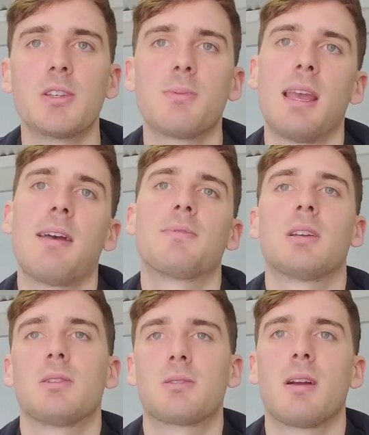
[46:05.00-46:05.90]
because we have
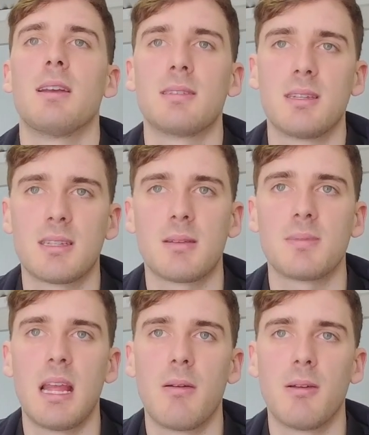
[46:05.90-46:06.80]
such great
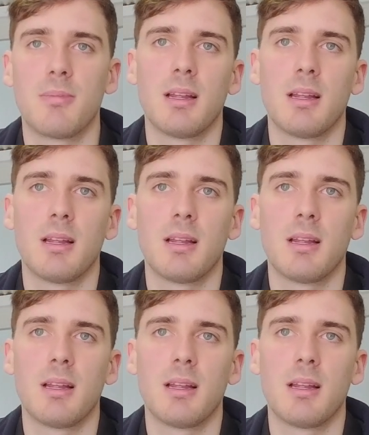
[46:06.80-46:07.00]
systems now in